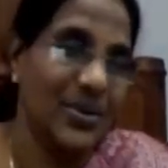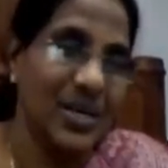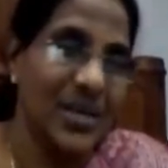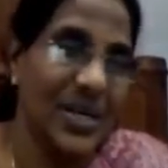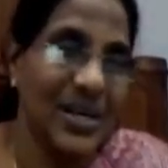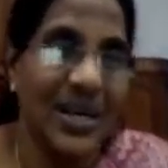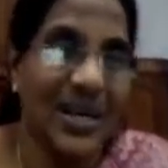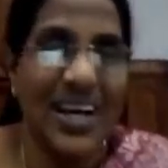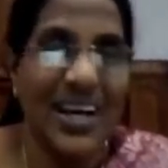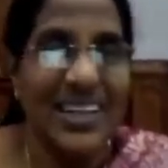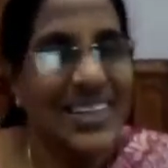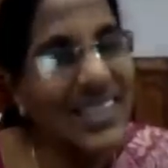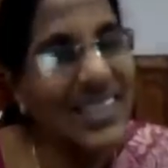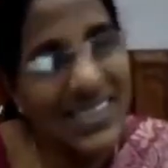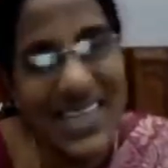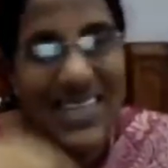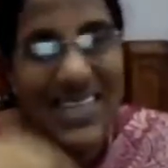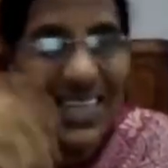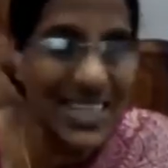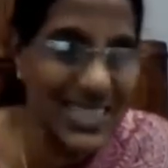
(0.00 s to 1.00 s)
Okay,
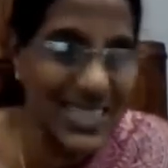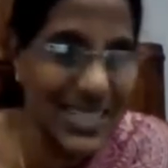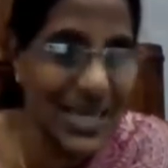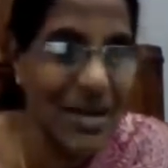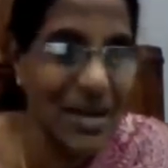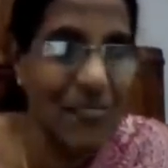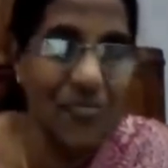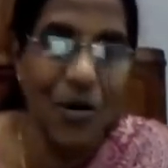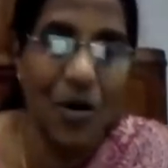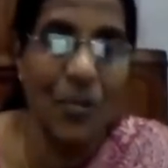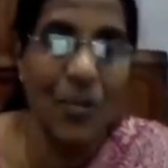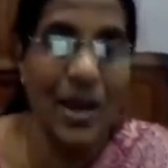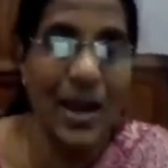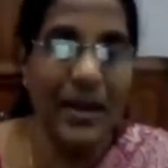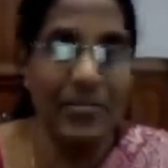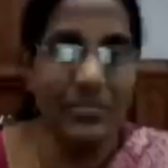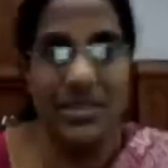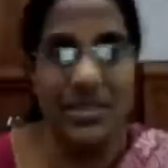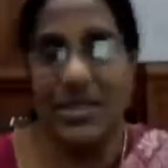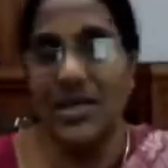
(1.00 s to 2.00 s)
this is an extreme form I
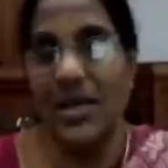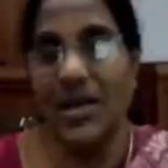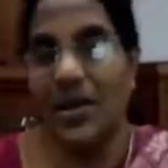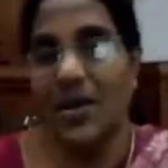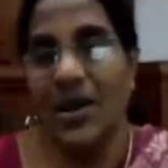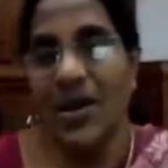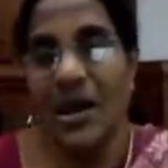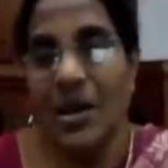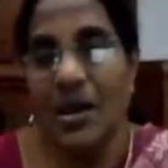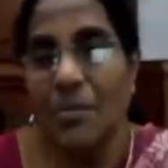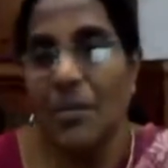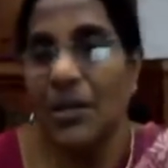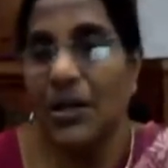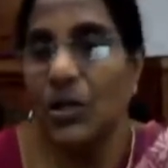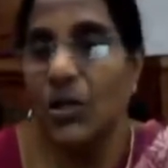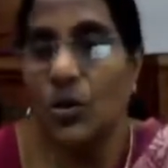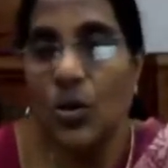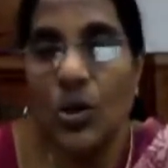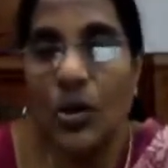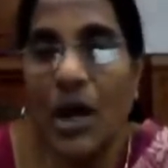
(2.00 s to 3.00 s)
am saying, but
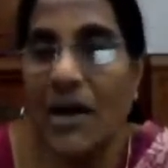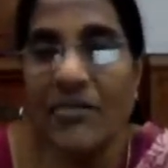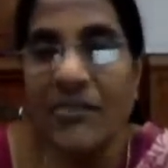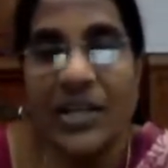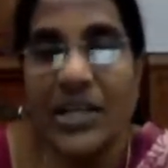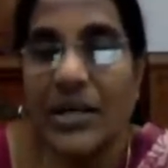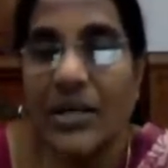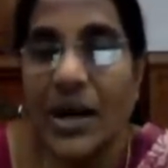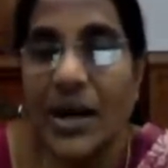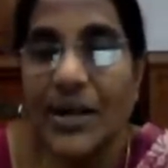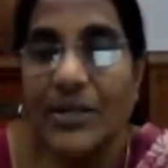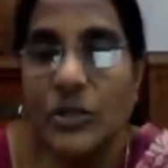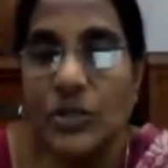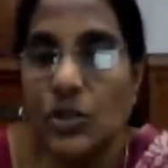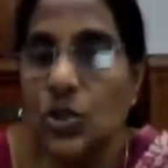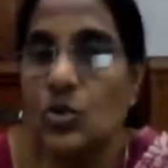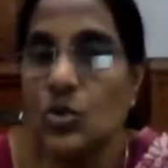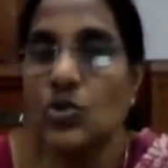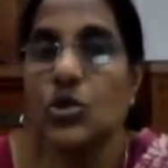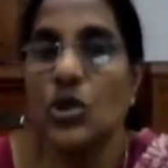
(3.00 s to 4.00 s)
you don't have any right to
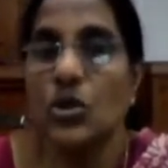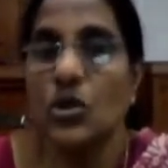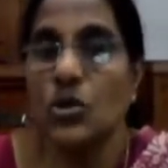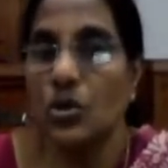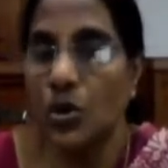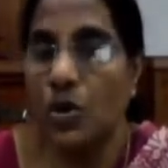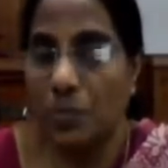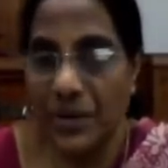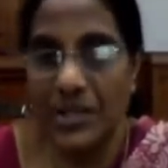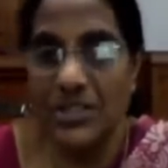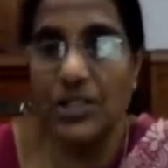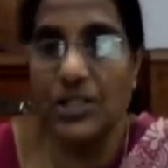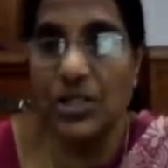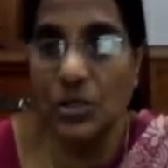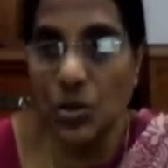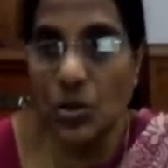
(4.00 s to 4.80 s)
choose your occupation.